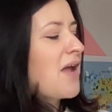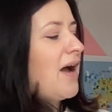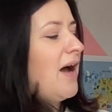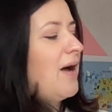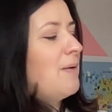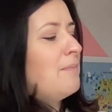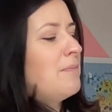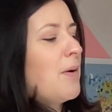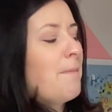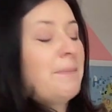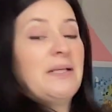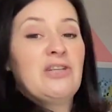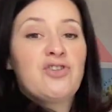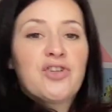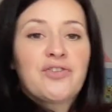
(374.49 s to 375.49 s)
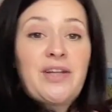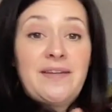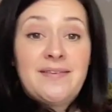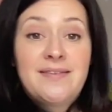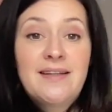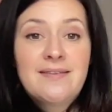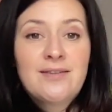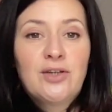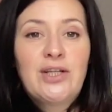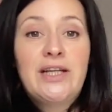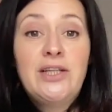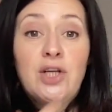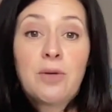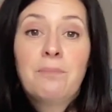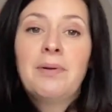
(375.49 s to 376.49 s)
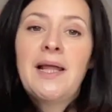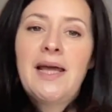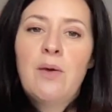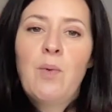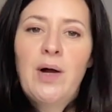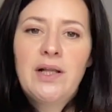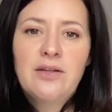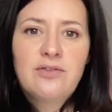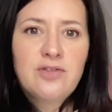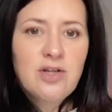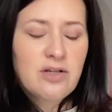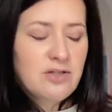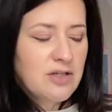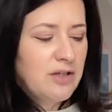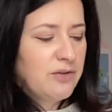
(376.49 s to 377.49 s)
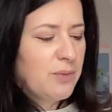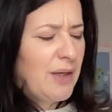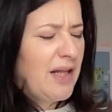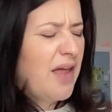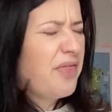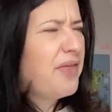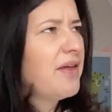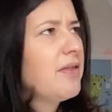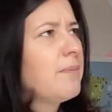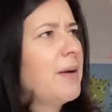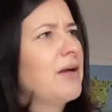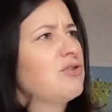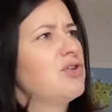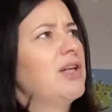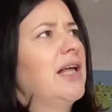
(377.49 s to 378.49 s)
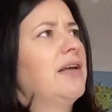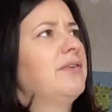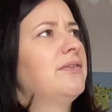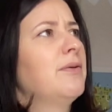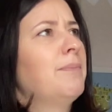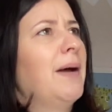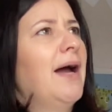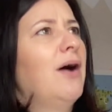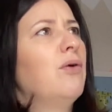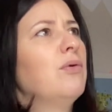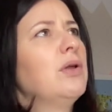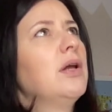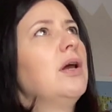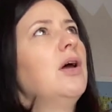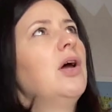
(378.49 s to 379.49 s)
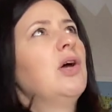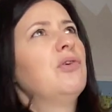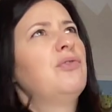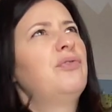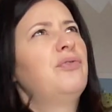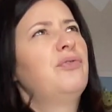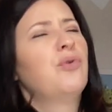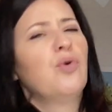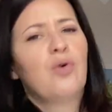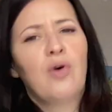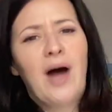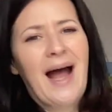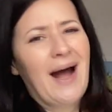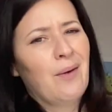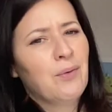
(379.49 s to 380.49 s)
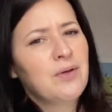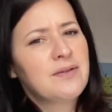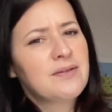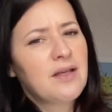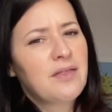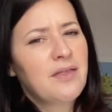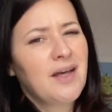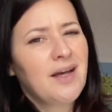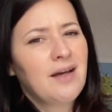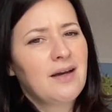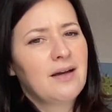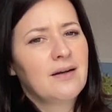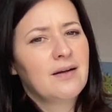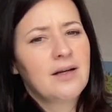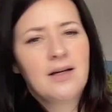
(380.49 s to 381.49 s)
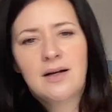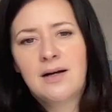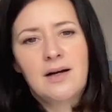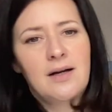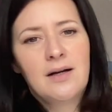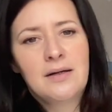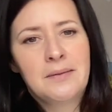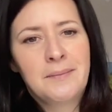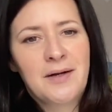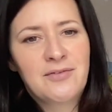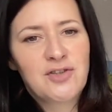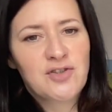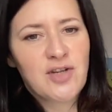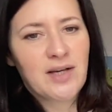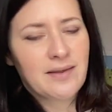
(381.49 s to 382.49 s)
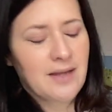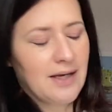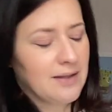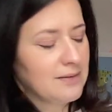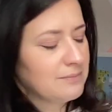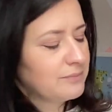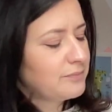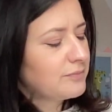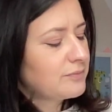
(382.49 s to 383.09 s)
But it just sits on it, and you can play it while it's charging as well. I think the battery lasts about 4 hours, I think. I might have to check that.